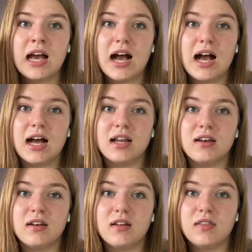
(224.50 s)

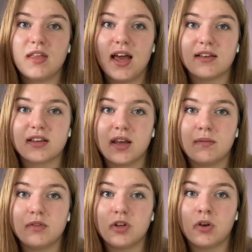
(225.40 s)
and they ask
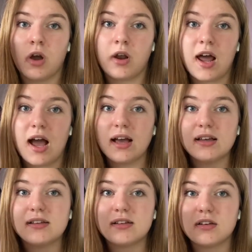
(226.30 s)
him to go on a
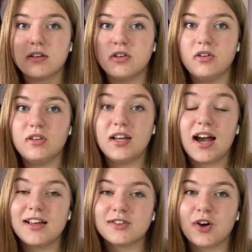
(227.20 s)
heist to the
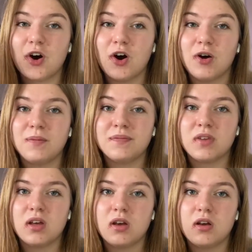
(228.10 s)
ice court
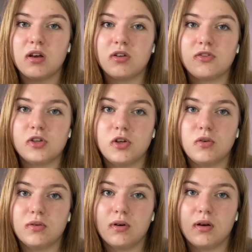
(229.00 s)

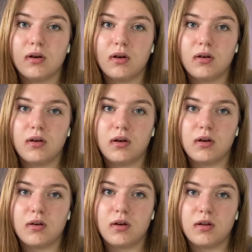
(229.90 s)
to
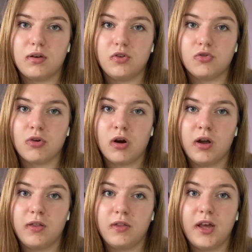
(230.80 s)

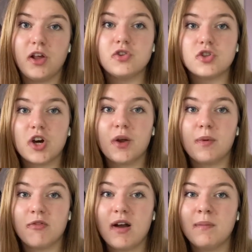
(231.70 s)
destroy the Jurda
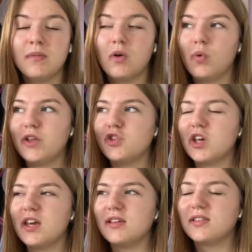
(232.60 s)
which
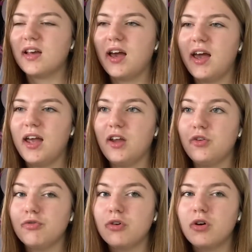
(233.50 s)
is a
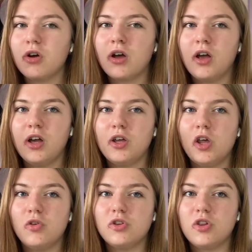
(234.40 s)
drug
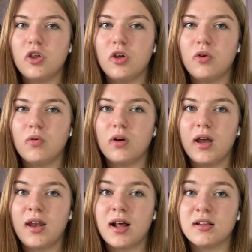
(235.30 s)
used to
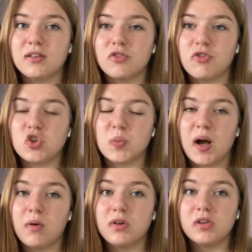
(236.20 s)
enhance squish
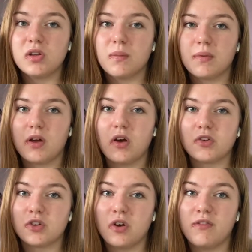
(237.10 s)
powers, but it
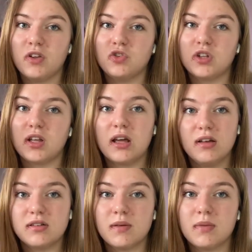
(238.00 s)
also eventually
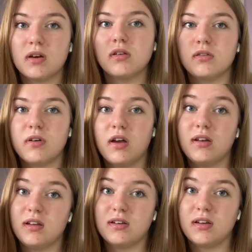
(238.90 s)
kills them because it's very
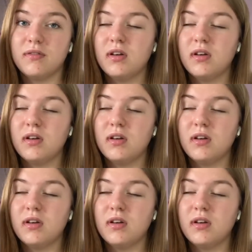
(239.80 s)
addictive.